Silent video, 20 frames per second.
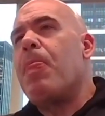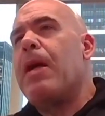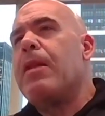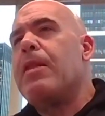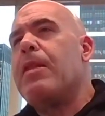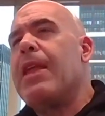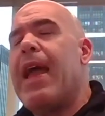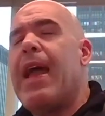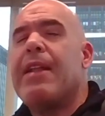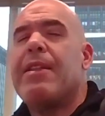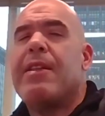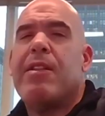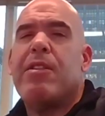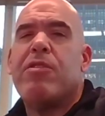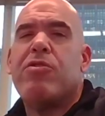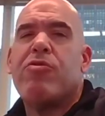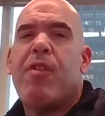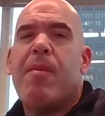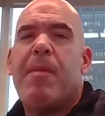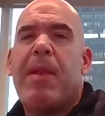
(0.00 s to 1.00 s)
the
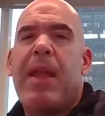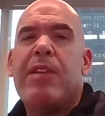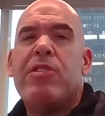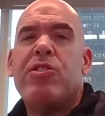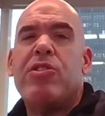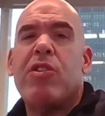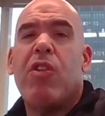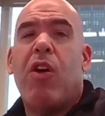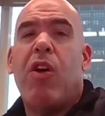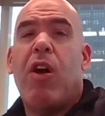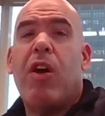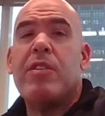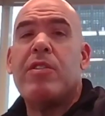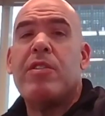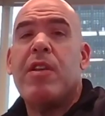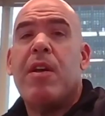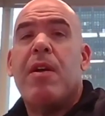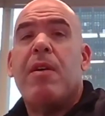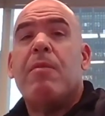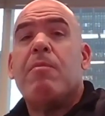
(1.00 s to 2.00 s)
anti-discrimination
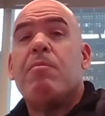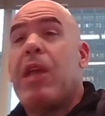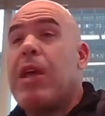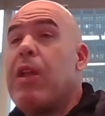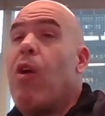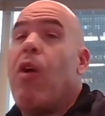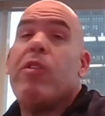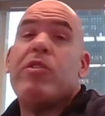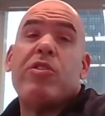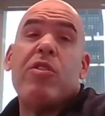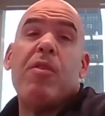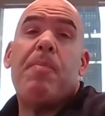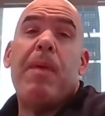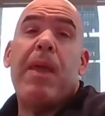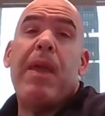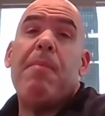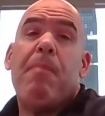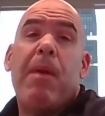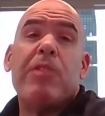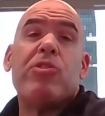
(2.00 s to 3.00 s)
laws can also
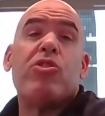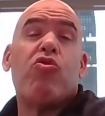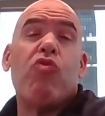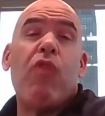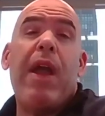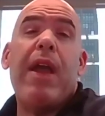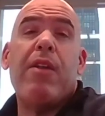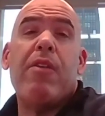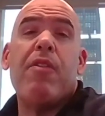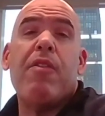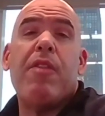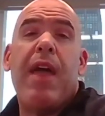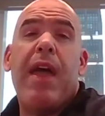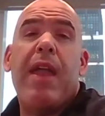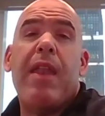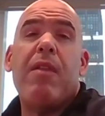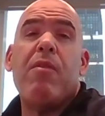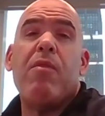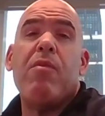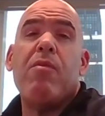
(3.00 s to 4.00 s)
be much greater
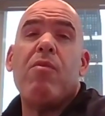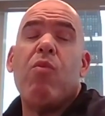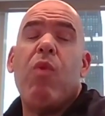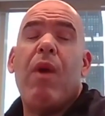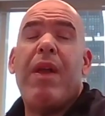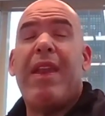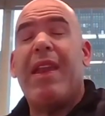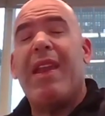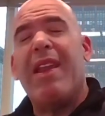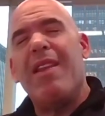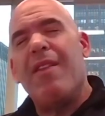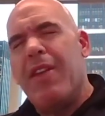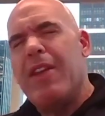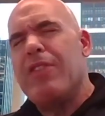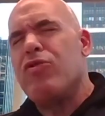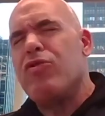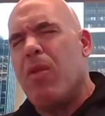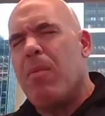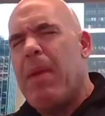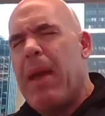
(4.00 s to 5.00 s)
than when an
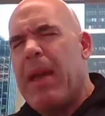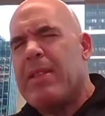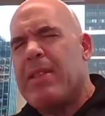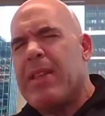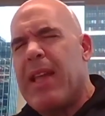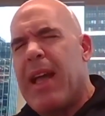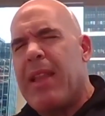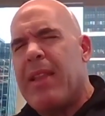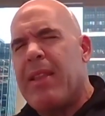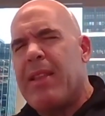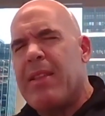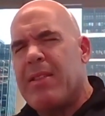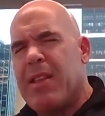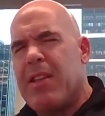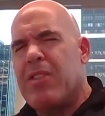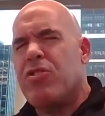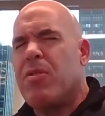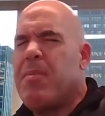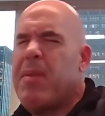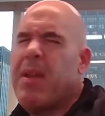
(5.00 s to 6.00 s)
individual makes that
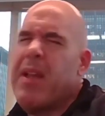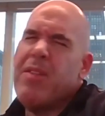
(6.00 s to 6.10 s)
decision.